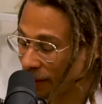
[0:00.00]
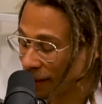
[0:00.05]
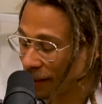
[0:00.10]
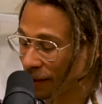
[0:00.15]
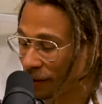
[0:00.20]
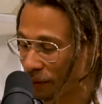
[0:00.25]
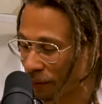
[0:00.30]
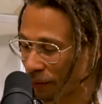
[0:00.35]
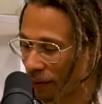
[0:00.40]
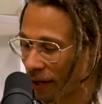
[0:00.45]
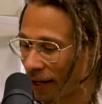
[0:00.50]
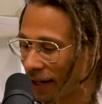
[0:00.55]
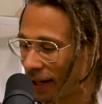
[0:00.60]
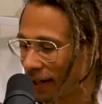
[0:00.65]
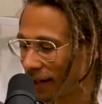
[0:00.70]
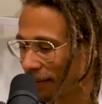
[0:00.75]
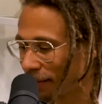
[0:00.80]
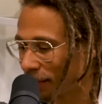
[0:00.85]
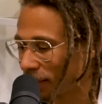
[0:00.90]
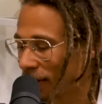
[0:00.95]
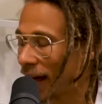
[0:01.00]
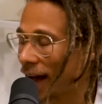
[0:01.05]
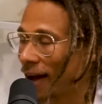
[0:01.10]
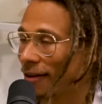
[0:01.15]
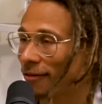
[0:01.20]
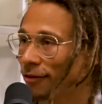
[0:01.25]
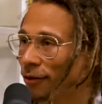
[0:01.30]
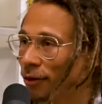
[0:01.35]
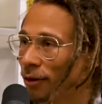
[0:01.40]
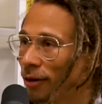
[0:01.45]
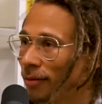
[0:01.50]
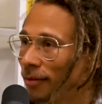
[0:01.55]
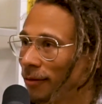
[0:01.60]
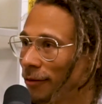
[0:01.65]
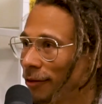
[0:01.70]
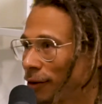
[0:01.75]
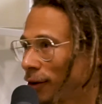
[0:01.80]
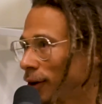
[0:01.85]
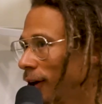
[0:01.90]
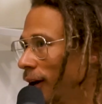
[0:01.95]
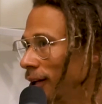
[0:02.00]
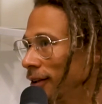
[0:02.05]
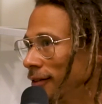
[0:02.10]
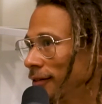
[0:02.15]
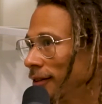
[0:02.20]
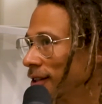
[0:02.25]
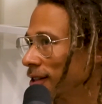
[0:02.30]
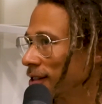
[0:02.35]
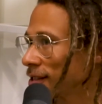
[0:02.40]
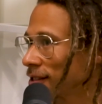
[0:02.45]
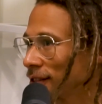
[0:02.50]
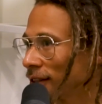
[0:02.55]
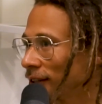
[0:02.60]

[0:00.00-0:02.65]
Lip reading: great platform for all of us,